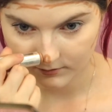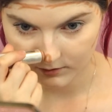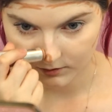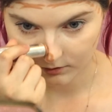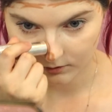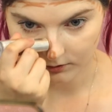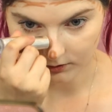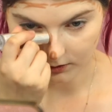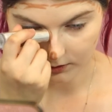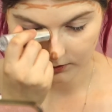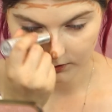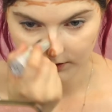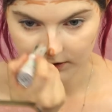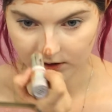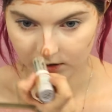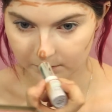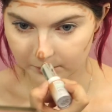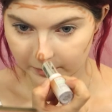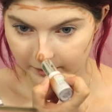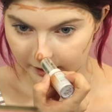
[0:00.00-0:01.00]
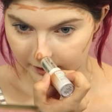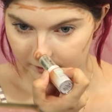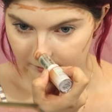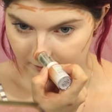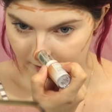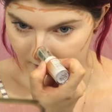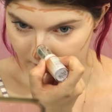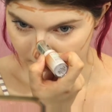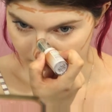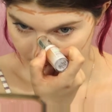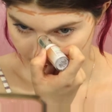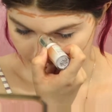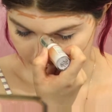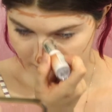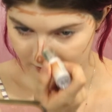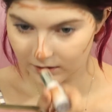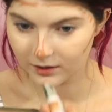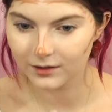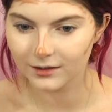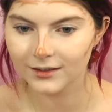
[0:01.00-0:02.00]
It was also at the back of my
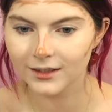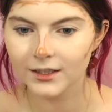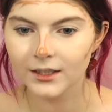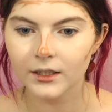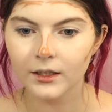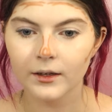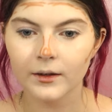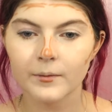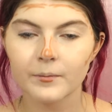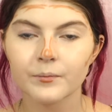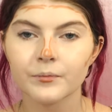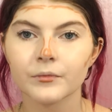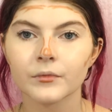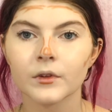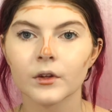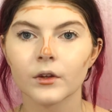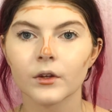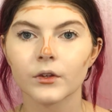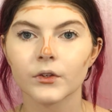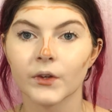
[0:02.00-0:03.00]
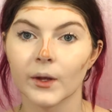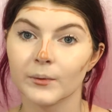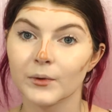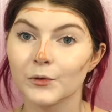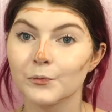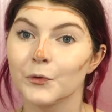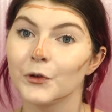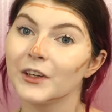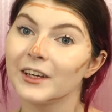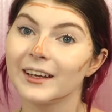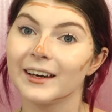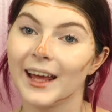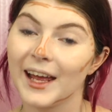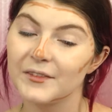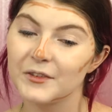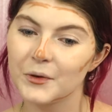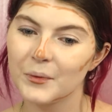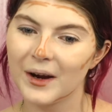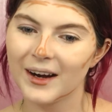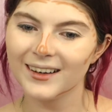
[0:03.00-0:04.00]
collection. So I'm just putting it
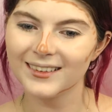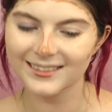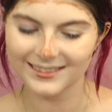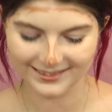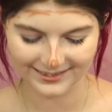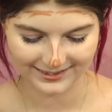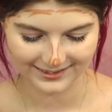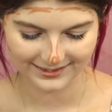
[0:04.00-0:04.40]
everywhere.